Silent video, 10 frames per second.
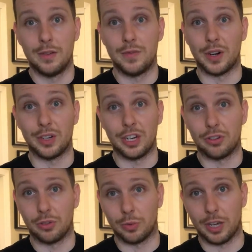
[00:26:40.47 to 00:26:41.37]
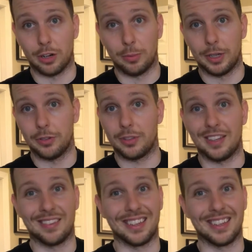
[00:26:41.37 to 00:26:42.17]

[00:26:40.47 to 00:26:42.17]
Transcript: variations with kettlebells, and